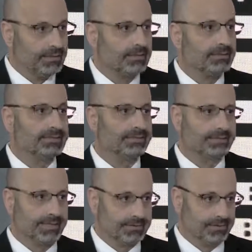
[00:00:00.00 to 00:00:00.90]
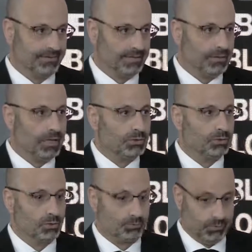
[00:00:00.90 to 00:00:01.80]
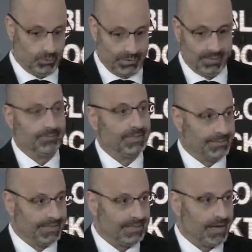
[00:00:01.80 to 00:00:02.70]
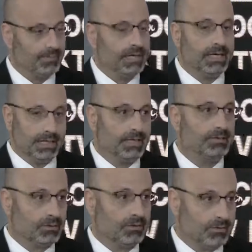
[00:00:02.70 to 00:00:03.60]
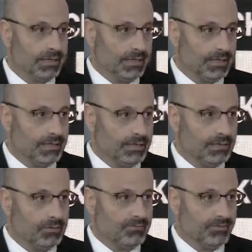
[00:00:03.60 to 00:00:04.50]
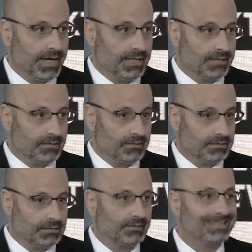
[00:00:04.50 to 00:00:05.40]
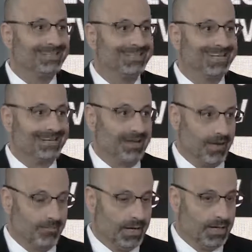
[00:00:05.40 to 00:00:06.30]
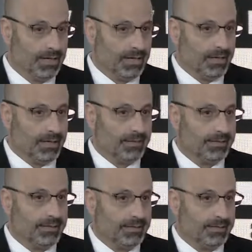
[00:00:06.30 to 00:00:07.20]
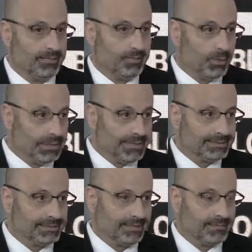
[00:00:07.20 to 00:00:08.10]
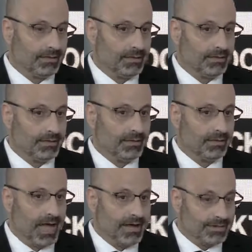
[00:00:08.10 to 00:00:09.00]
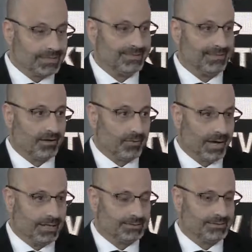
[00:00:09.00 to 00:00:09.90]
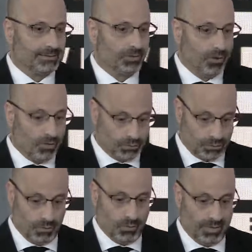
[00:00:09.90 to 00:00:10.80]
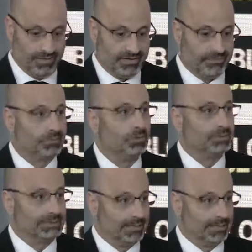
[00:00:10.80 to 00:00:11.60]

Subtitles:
this is a tax event. You should put the income in your filing. So this is an income. The point is that IRS determines that also, even if you don't sell